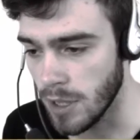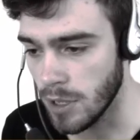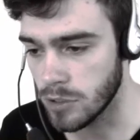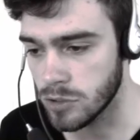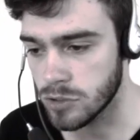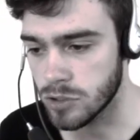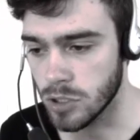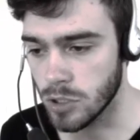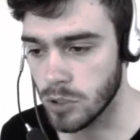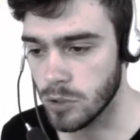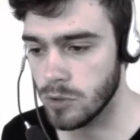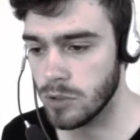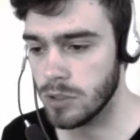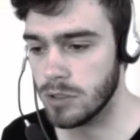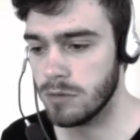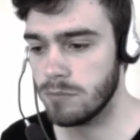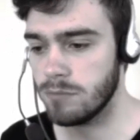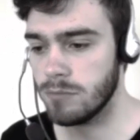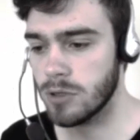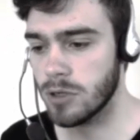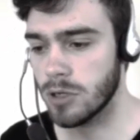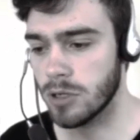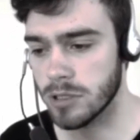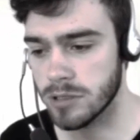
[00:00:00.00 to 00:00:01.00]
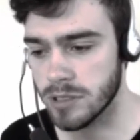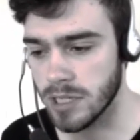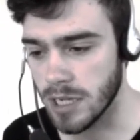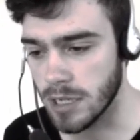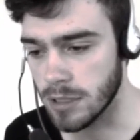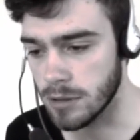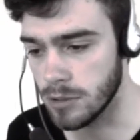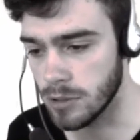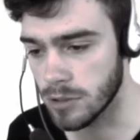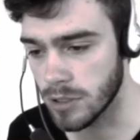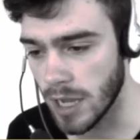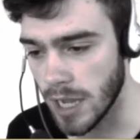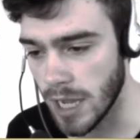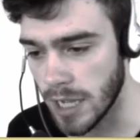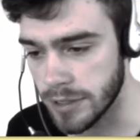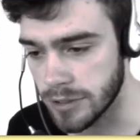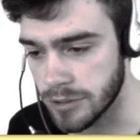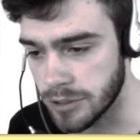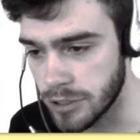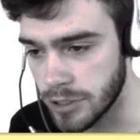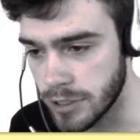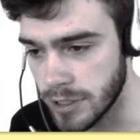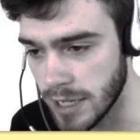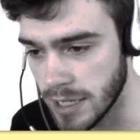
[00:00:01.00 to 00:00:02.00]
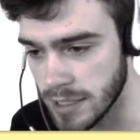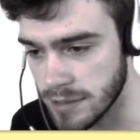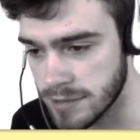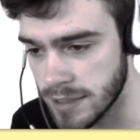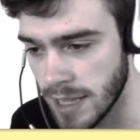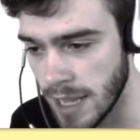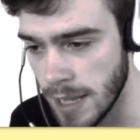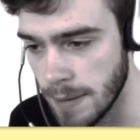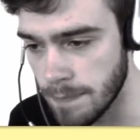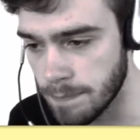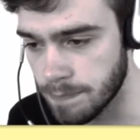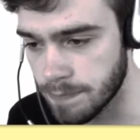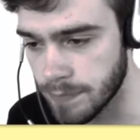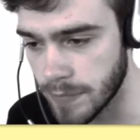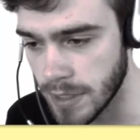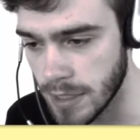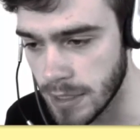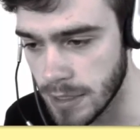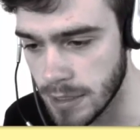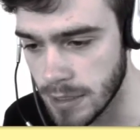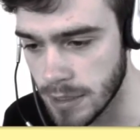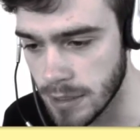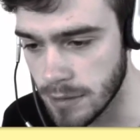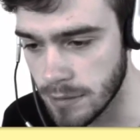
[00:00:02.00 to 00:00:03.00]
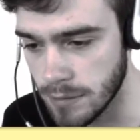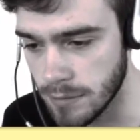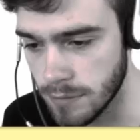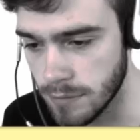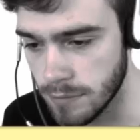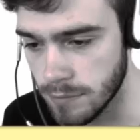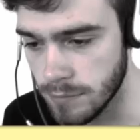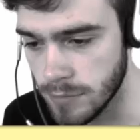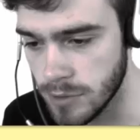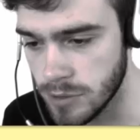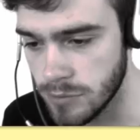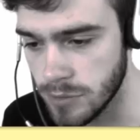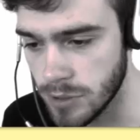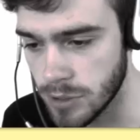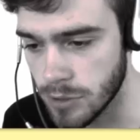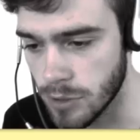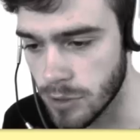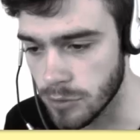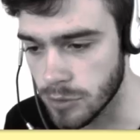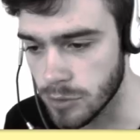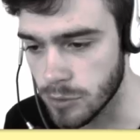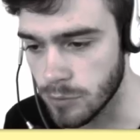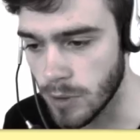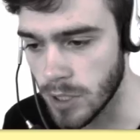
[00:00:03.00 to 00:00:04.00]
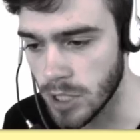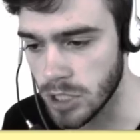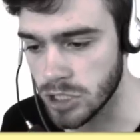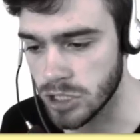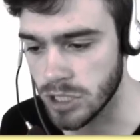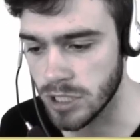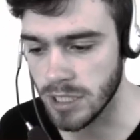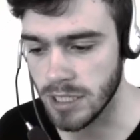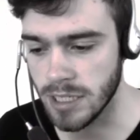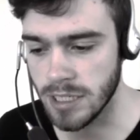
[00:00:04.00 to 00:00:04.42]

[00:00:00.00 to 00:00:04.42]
So we're going to take a look at our next game, which we are to watch.